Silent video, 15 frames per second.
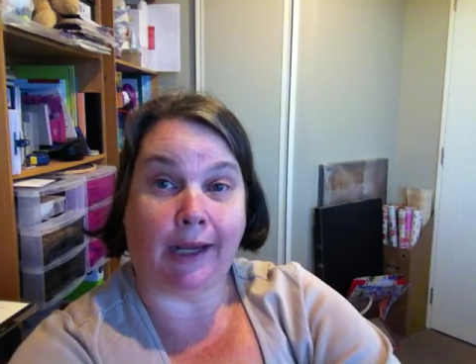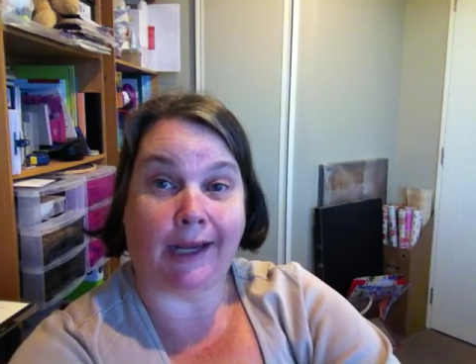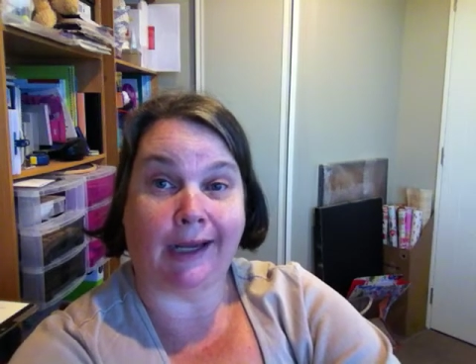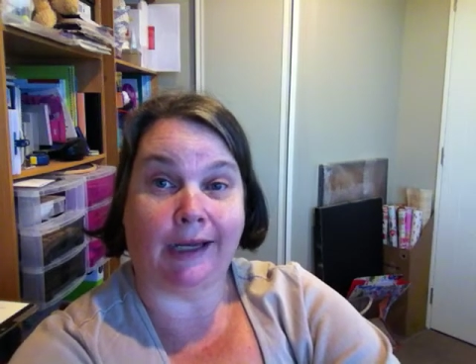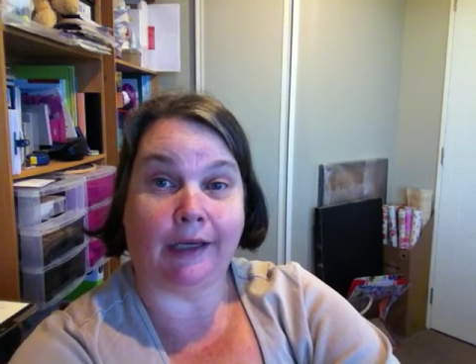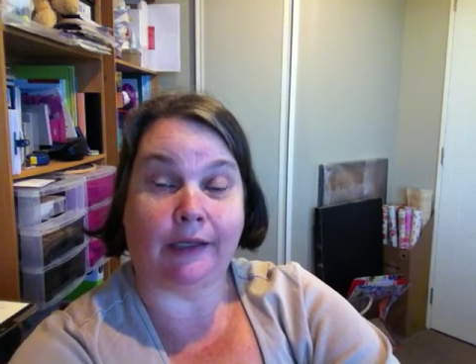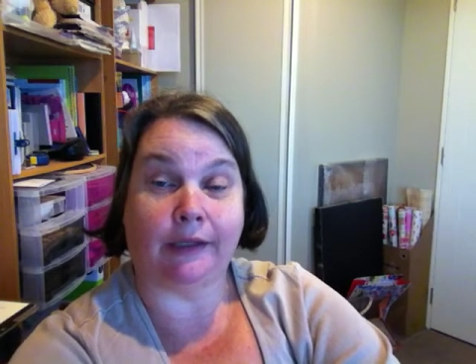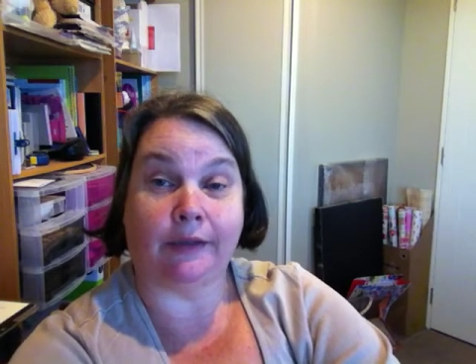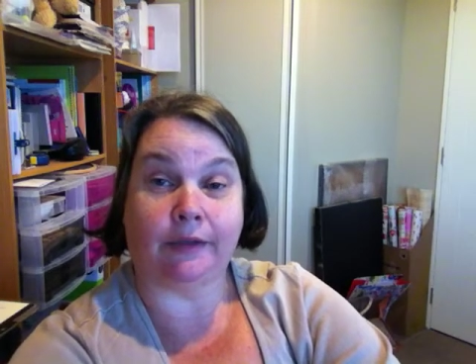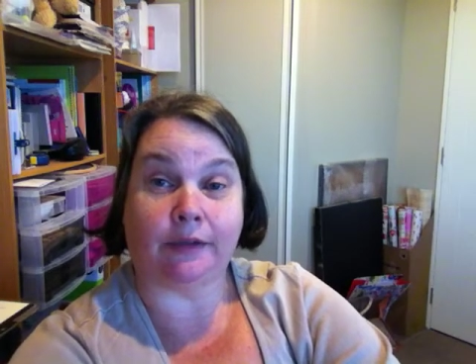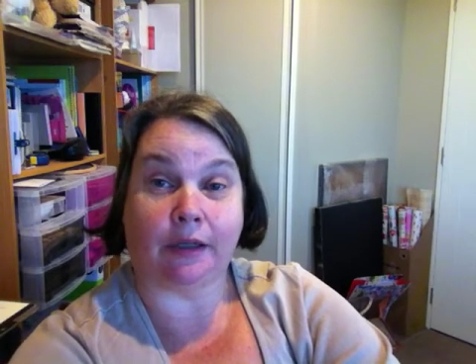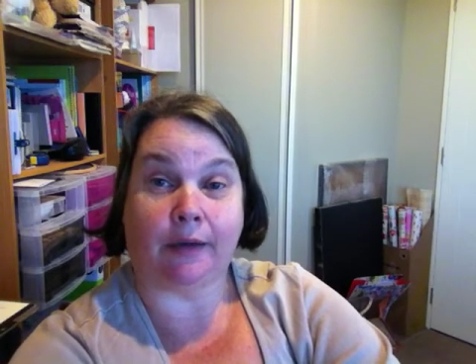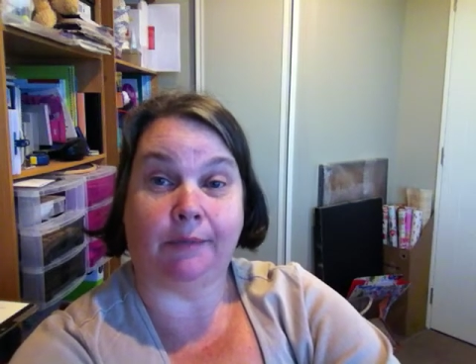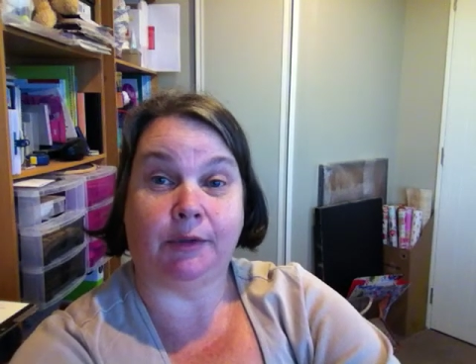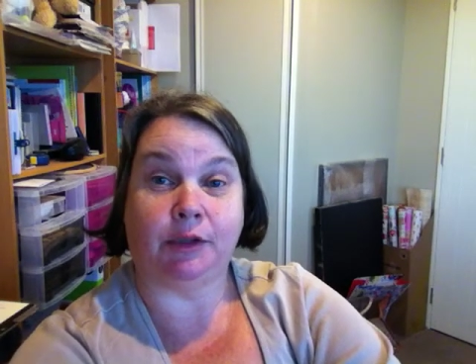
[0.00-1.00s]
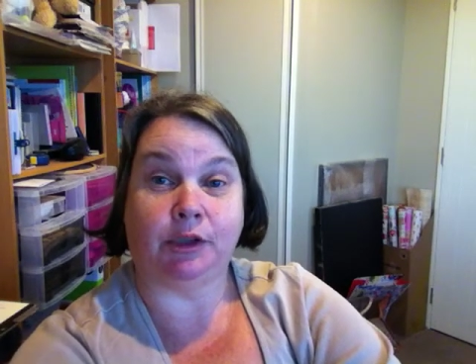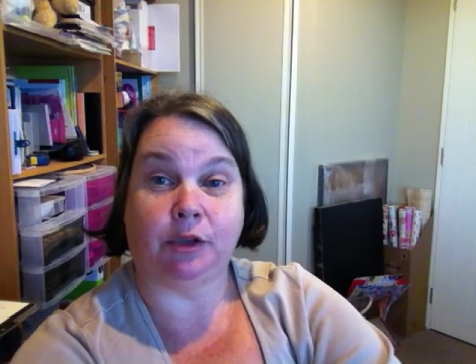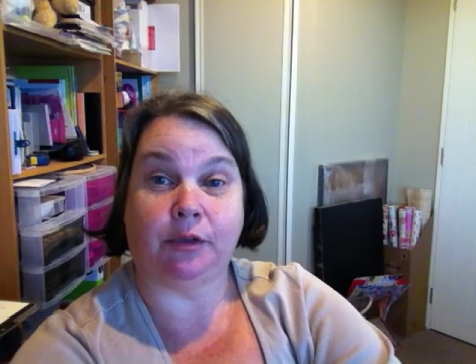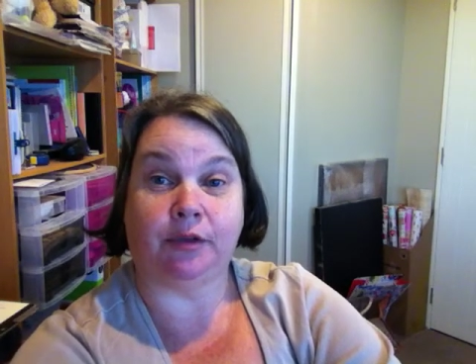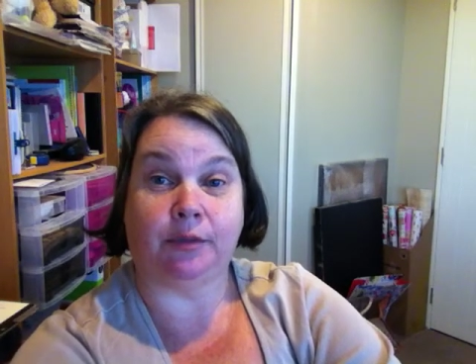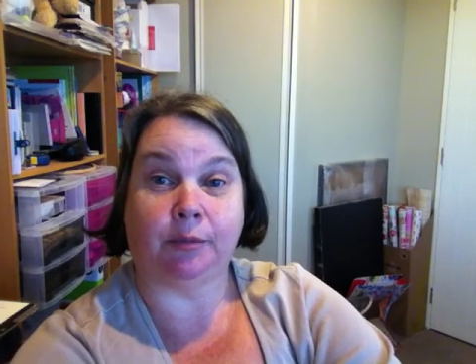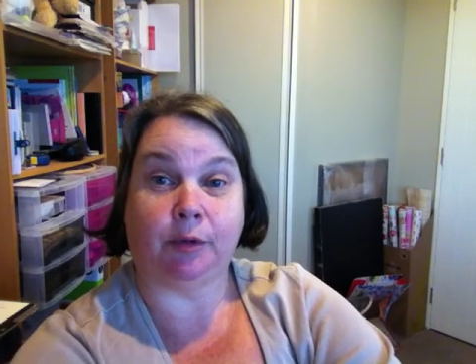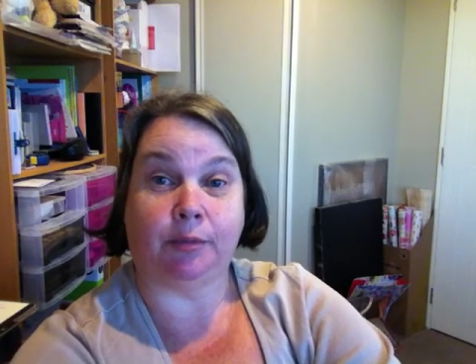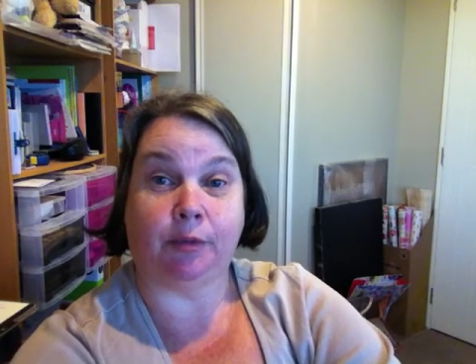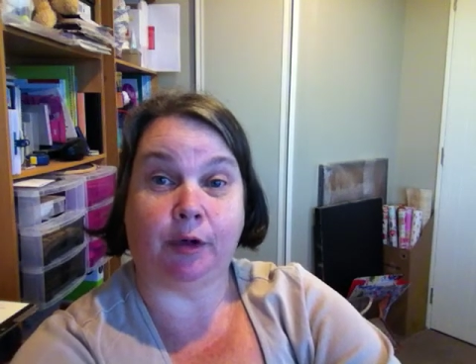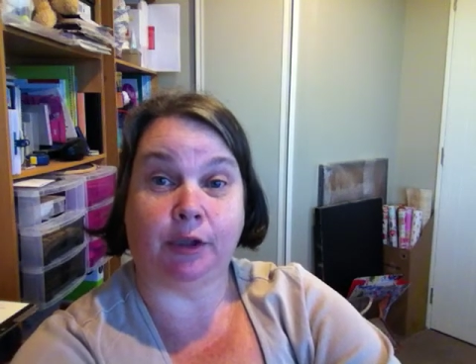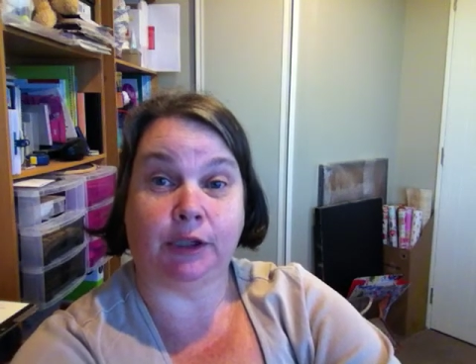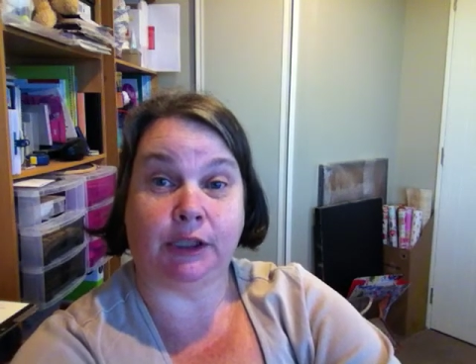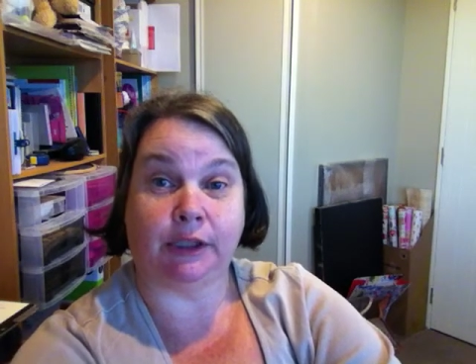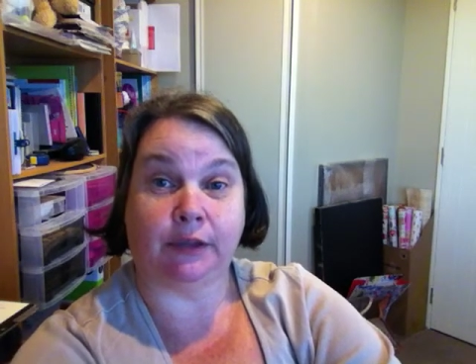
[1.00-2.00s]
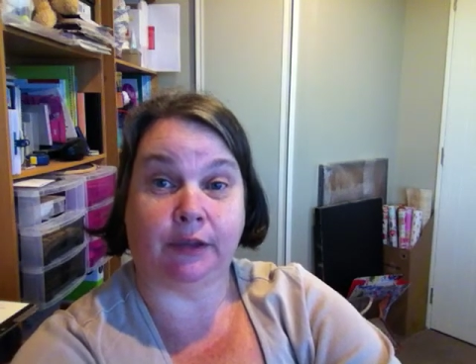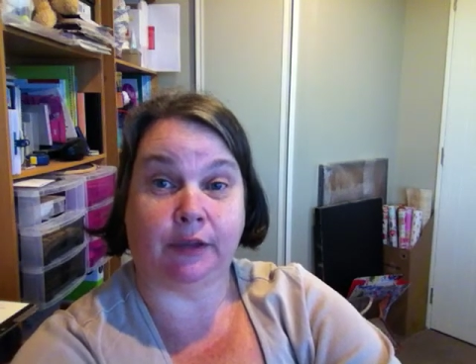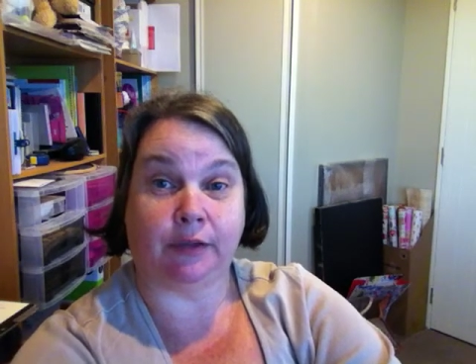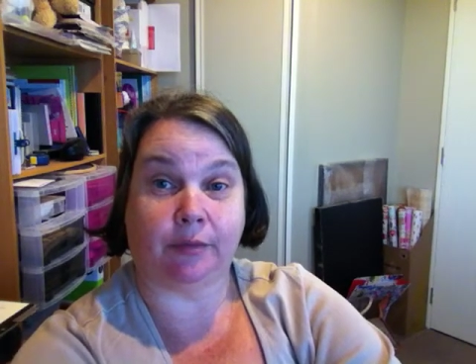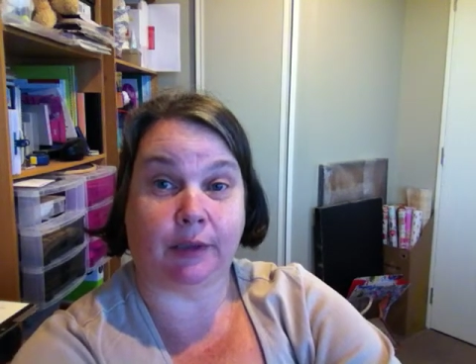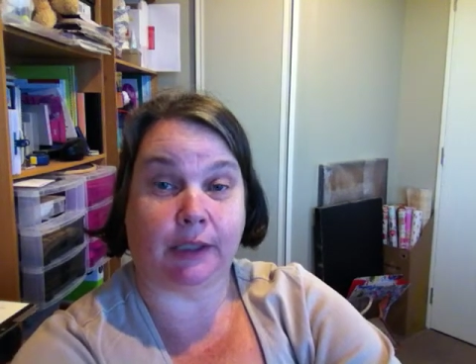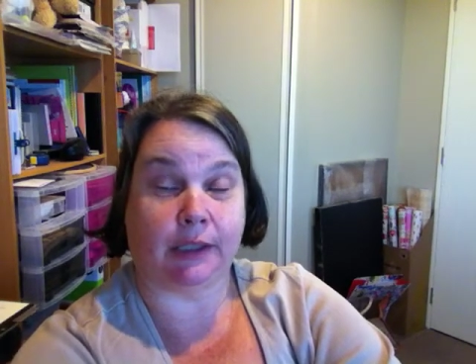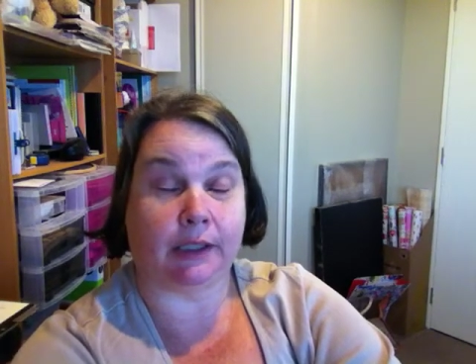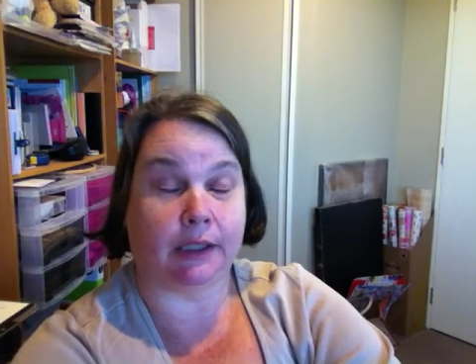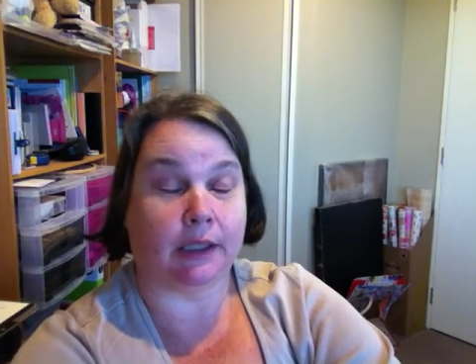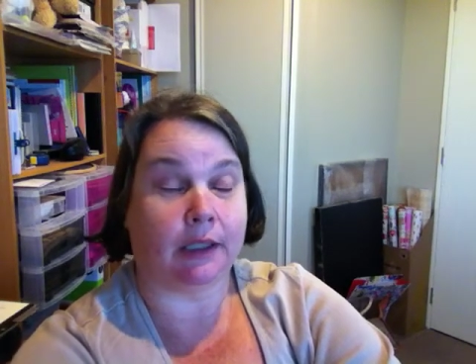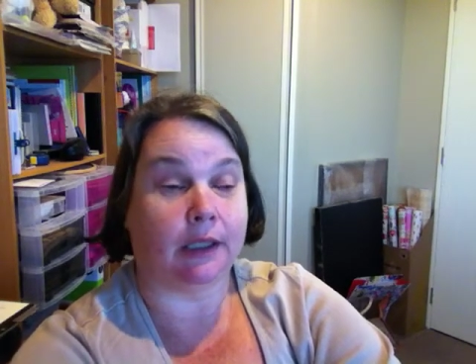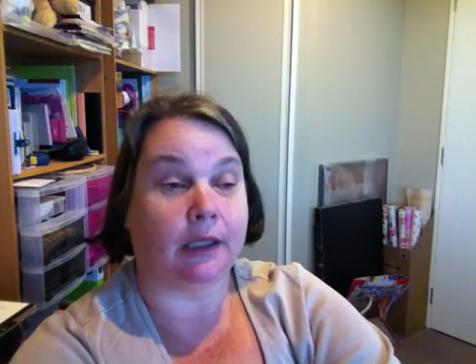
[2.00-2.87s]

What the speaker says: and it's time to choose some more projects this week.